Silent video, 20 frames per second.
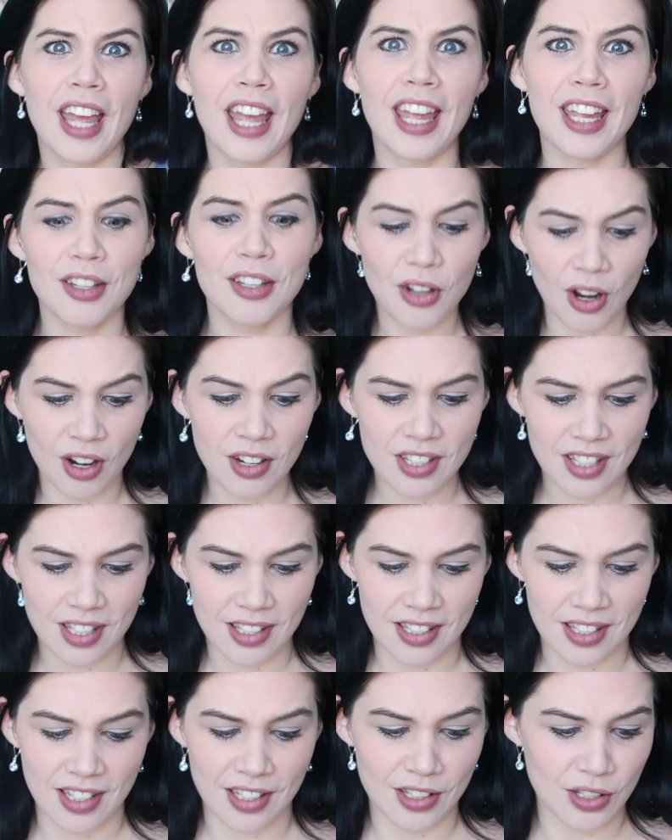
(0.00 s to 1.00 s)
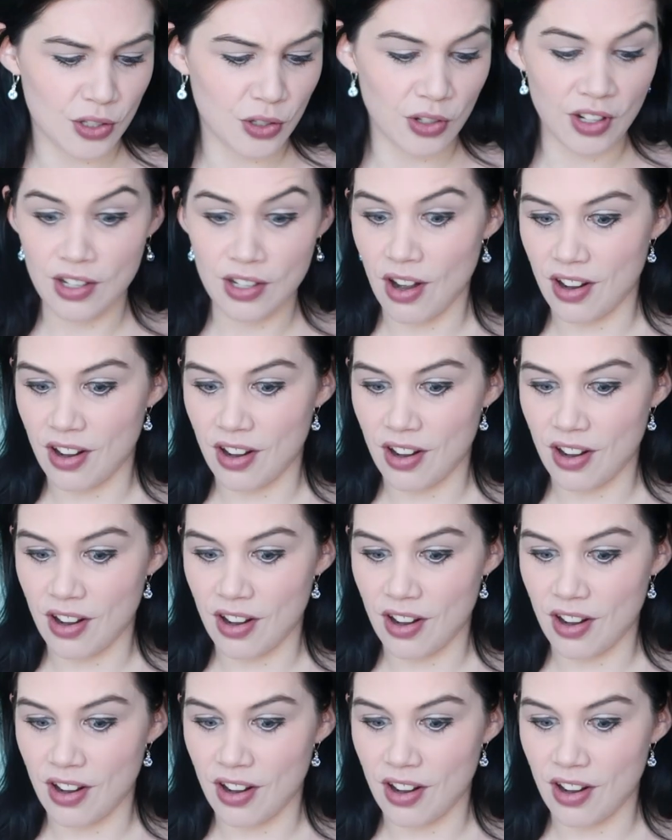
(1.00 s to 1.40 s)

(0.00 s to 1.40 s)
a narcissist or a